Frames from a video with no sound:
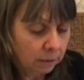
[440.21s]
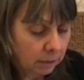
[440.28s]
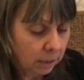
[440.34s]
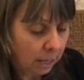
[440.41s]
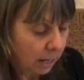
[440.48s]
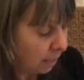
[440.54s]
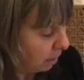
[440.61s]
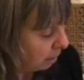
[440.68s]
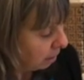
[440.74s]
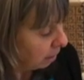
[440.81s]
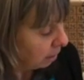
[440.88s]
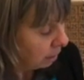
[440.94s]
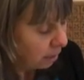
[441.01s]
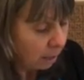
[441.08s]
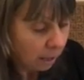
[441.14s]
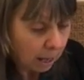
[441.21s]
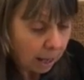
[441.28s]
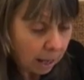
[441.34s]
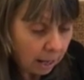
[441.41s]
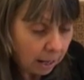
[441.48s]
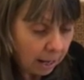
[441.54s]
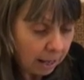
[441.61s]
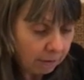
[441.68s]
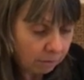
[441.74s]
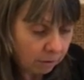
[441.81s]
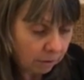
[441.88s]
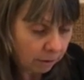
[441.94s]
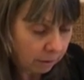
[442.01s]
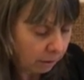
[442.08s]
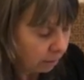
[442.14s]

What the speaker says: 10, 11.